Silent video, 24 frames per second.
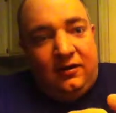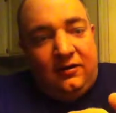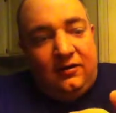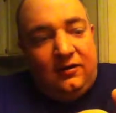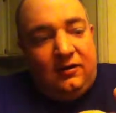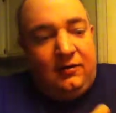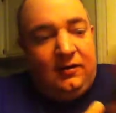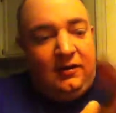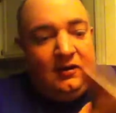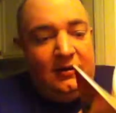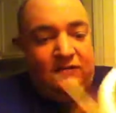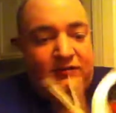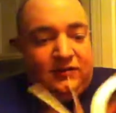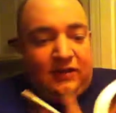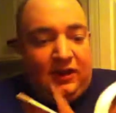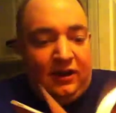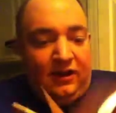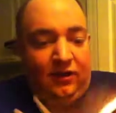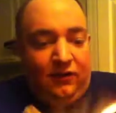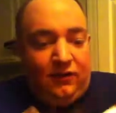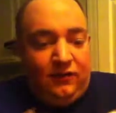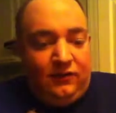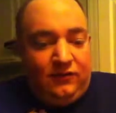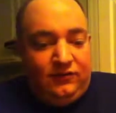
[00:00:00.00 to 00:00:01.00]
I mean, it's got
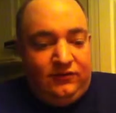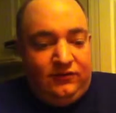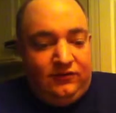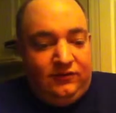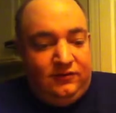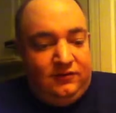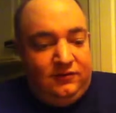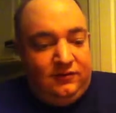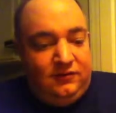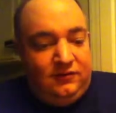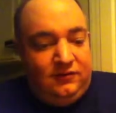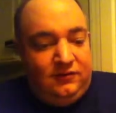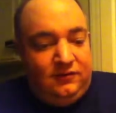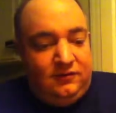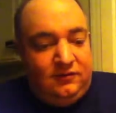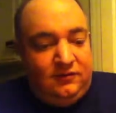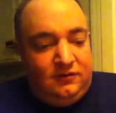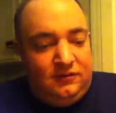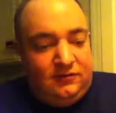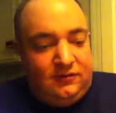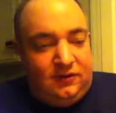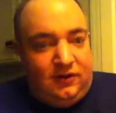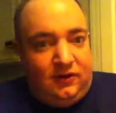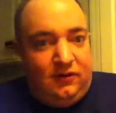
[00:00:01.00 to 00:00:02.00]
all this
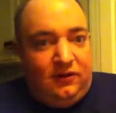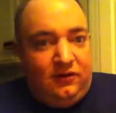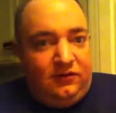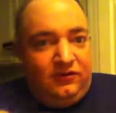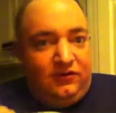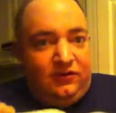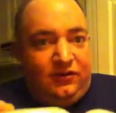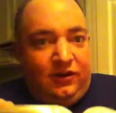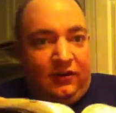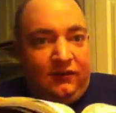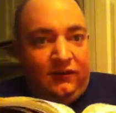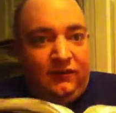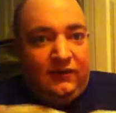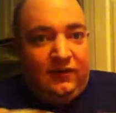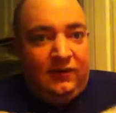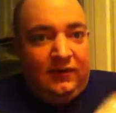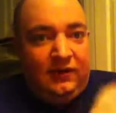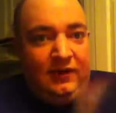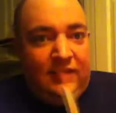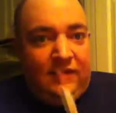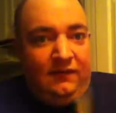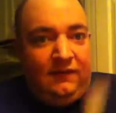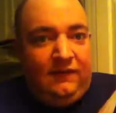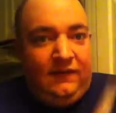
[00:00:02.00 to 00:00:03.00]
stuff in
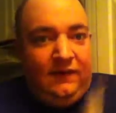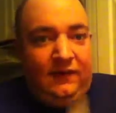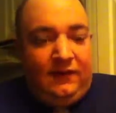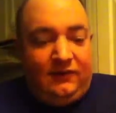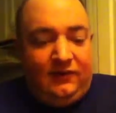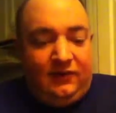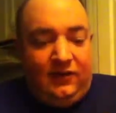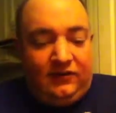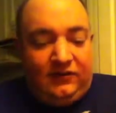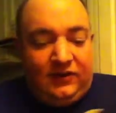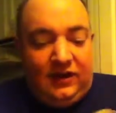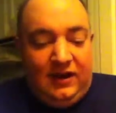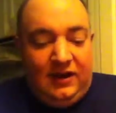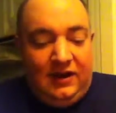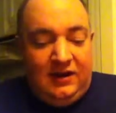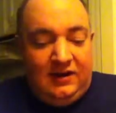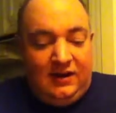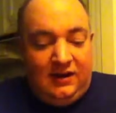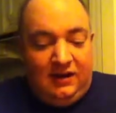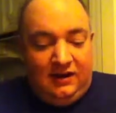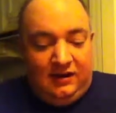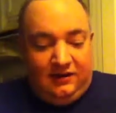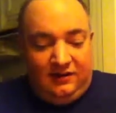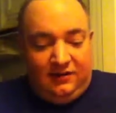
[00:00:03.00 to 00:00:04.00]
it and everything, so that's kind of
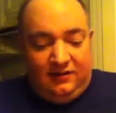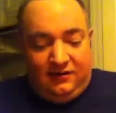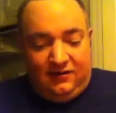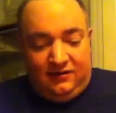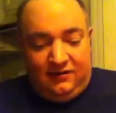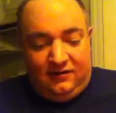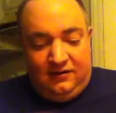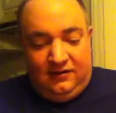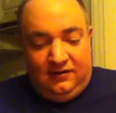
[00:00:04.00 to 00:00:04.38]
neat.